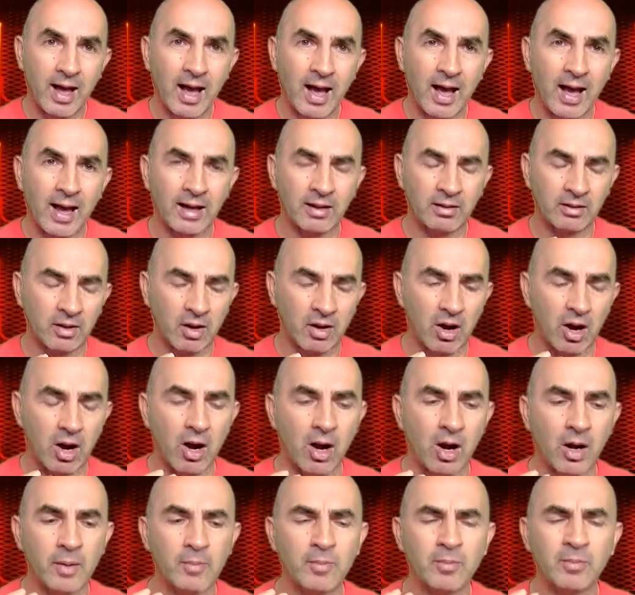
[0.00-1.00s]
and
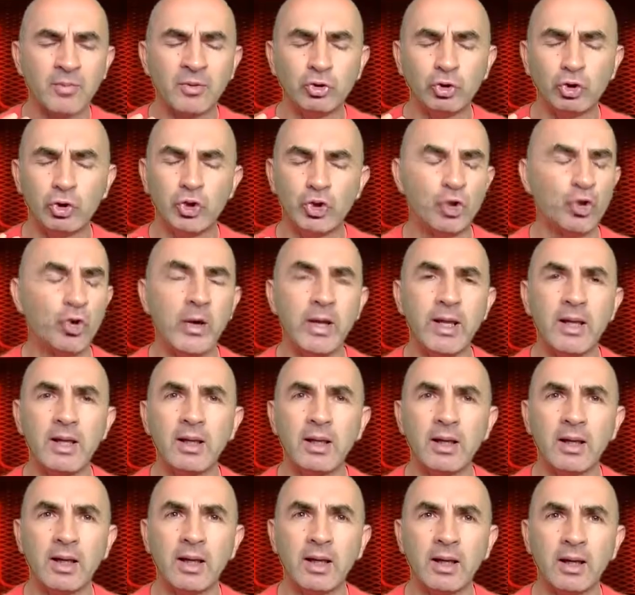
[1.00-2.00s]
I'm
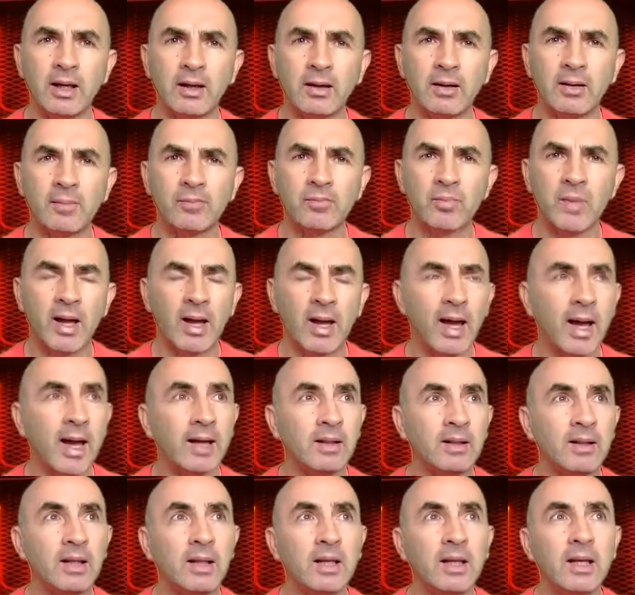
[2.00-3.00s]
drinking
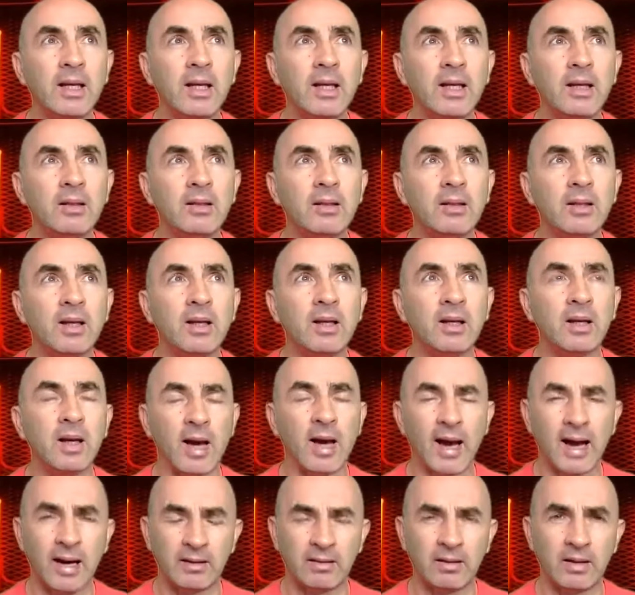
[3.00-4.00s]
and eating
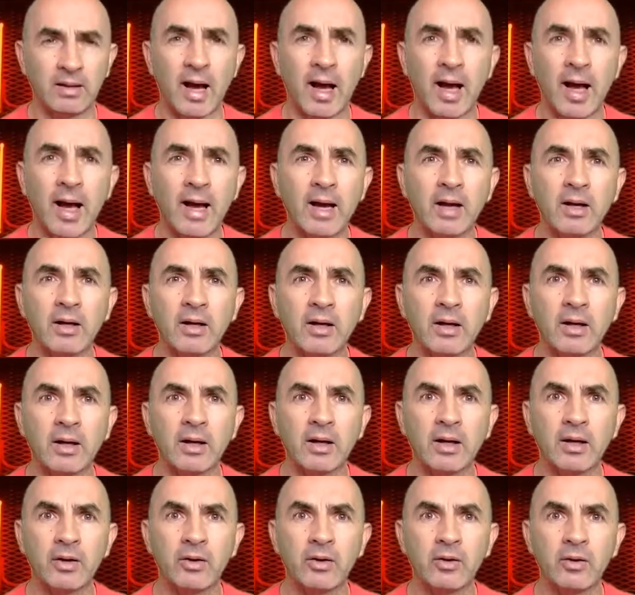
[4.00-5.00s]
and
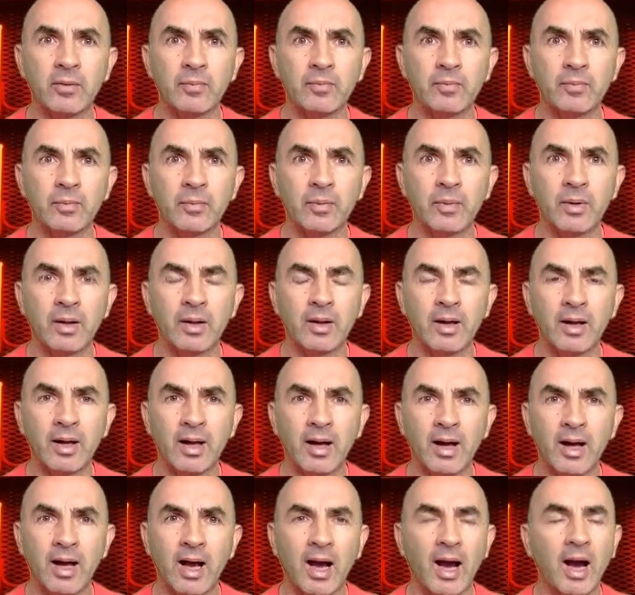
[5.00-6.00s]
hunger,
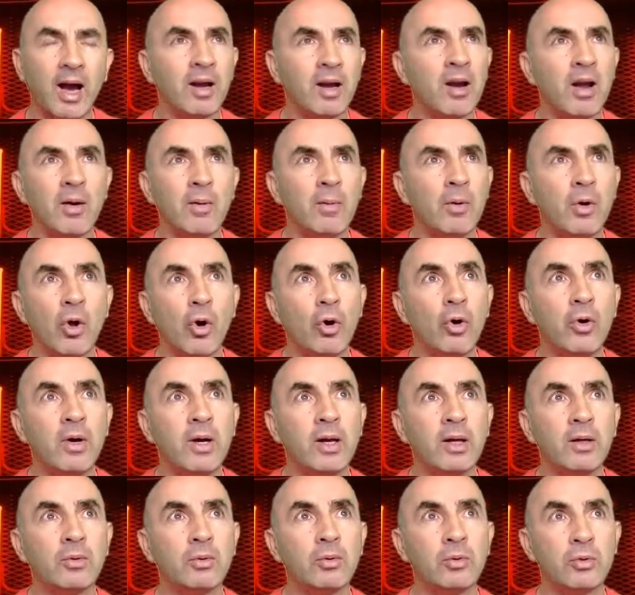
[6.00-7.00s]
and I'm
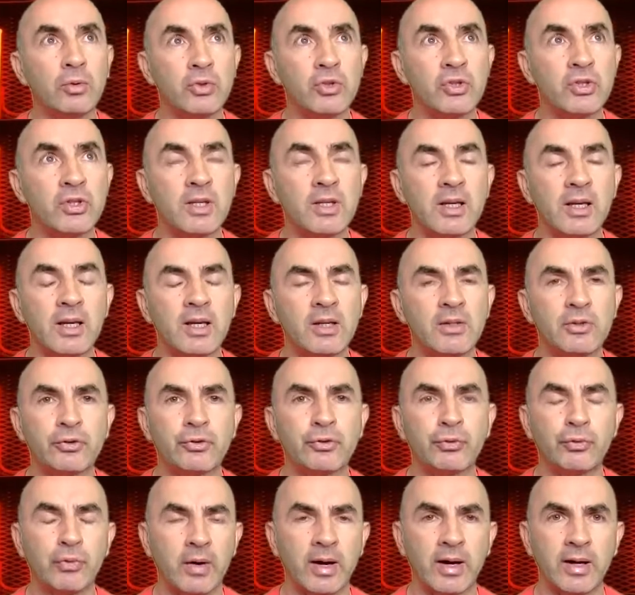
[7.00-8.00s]
longing to see His
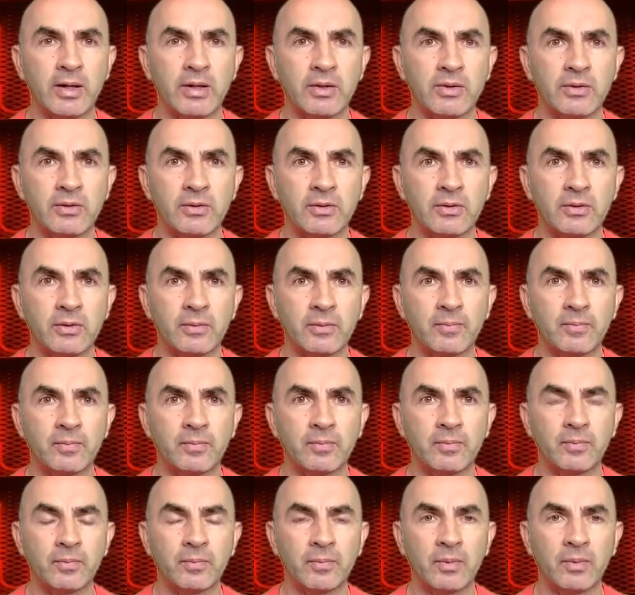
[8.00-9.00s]
face,
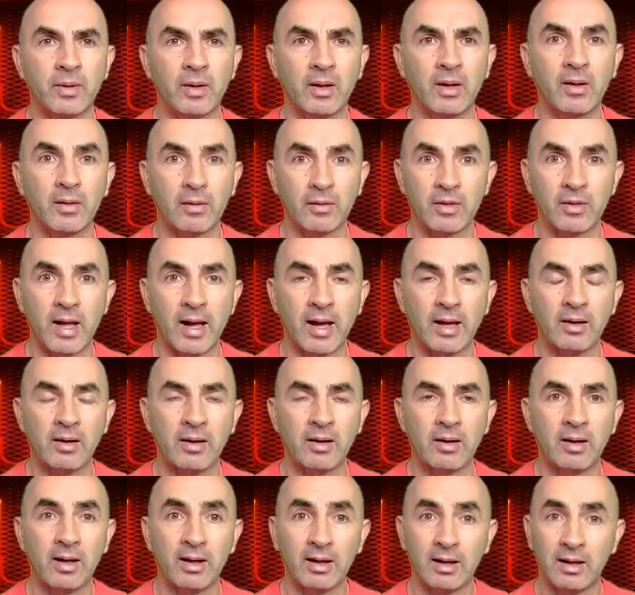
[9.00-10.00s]
than
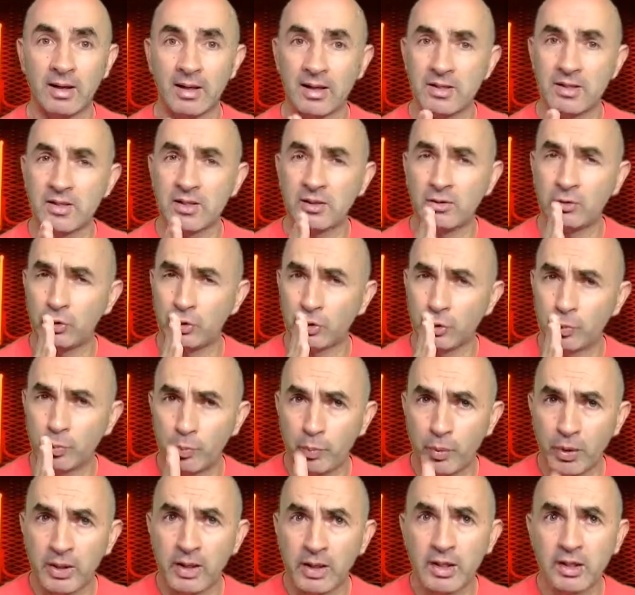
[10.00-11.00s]
listen to
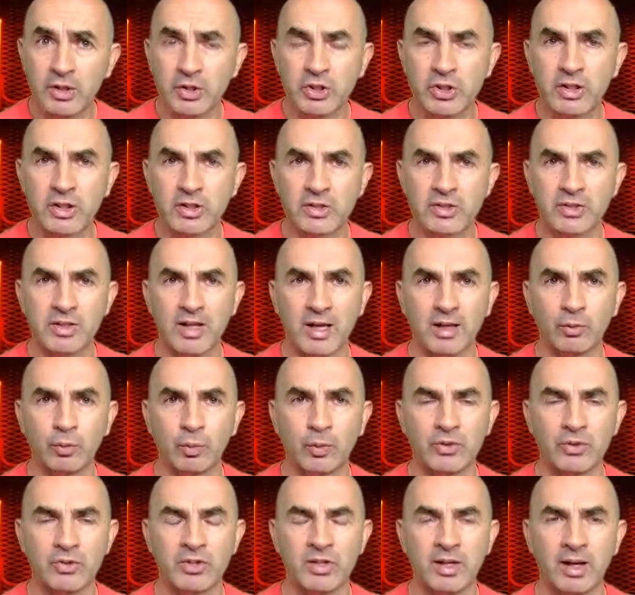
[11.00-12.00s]
preachers that
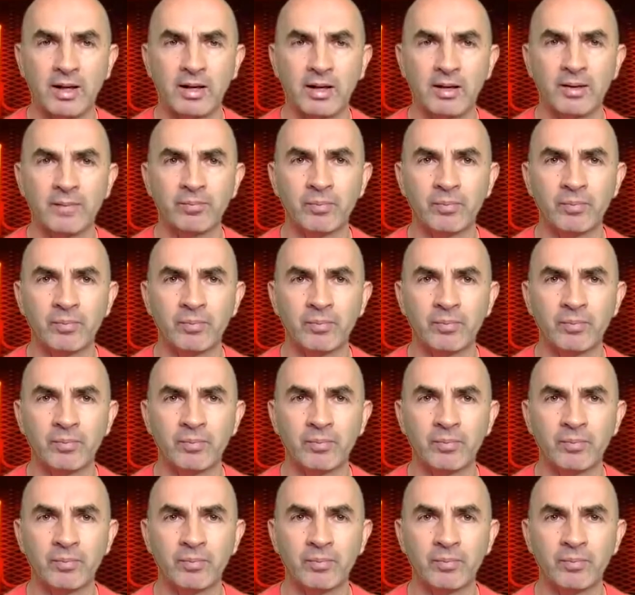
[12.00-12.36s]
will say,